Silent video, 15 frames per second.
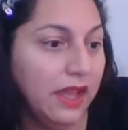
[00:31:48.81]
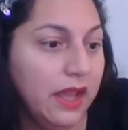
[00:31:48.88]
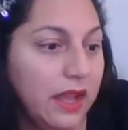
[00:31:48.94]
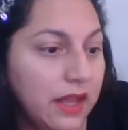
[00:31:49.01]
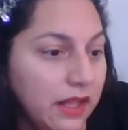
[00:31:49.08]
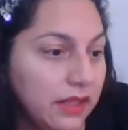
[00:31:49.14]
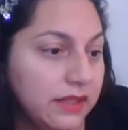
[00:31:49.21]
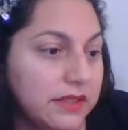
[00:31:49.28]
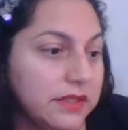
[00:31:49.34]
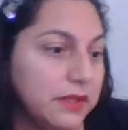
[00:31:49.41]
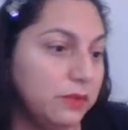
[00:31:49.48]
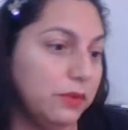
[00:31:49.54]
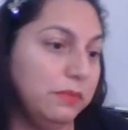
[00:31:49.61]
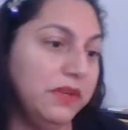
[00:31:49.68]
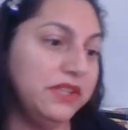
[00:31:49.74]
Let's see
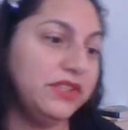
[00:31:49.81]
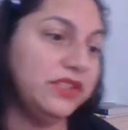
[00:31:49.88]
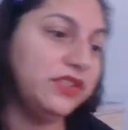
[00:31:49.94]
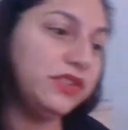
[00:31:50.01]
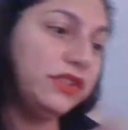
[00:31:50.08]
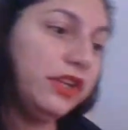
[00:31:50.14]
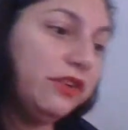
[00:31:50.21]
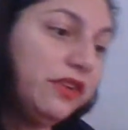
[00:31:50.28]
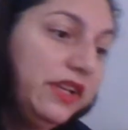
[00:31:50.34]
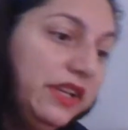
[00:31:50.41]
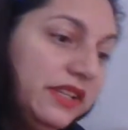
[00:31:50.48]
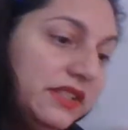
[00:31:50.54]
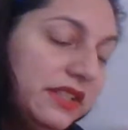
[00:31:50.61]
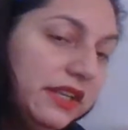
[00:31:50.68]
what message there is.